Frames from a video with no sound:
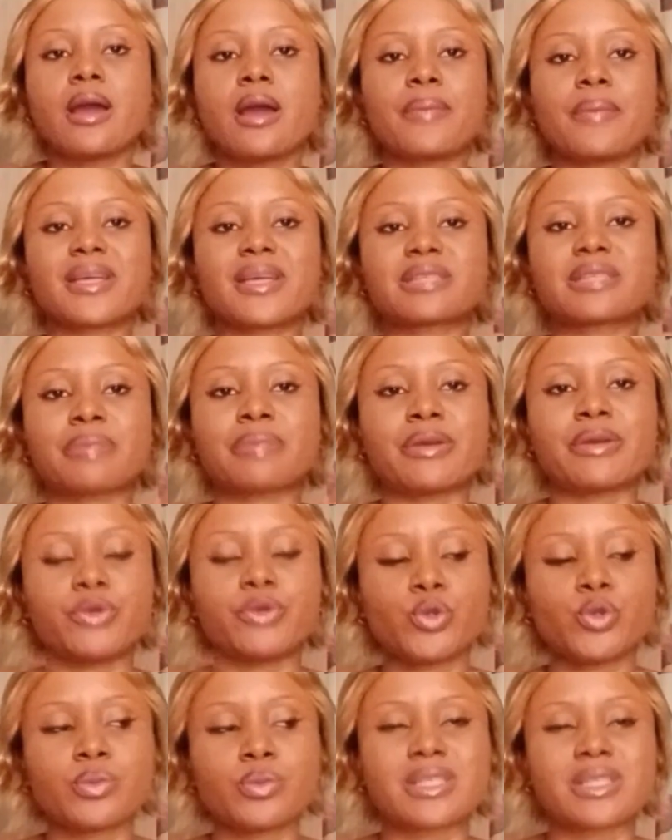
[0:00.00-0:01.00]
because my
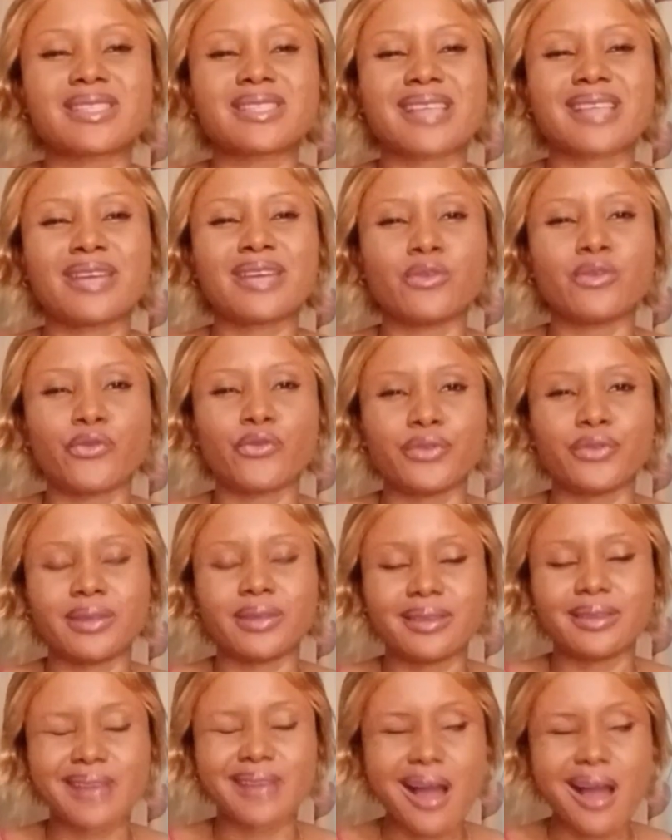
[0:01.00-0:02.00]
room is kind of
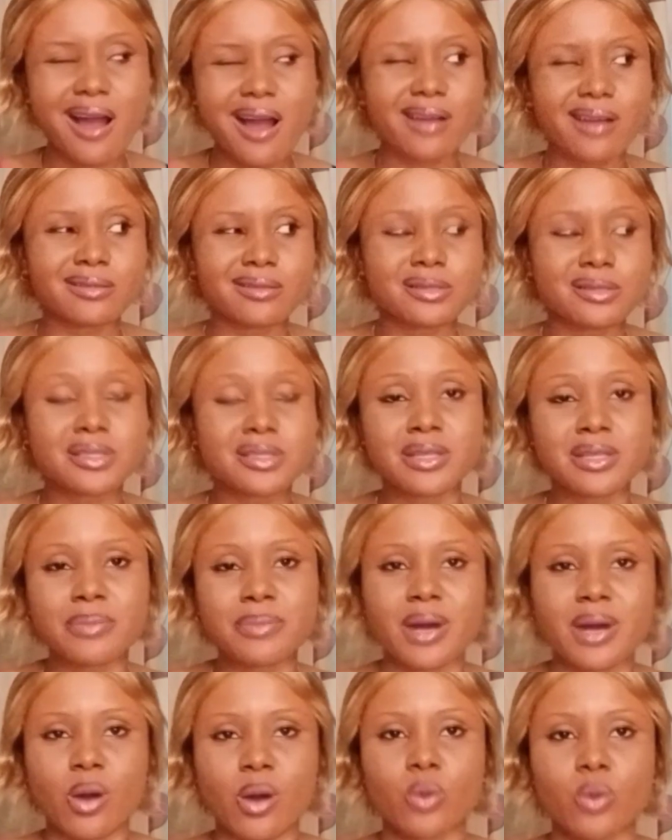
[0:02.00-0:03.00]
dark
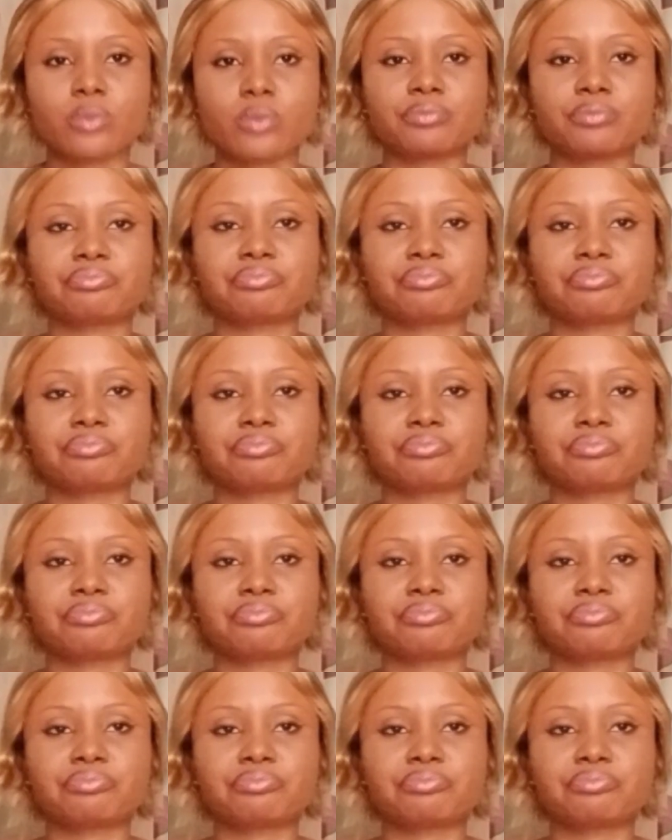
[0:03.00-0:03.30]
somehow.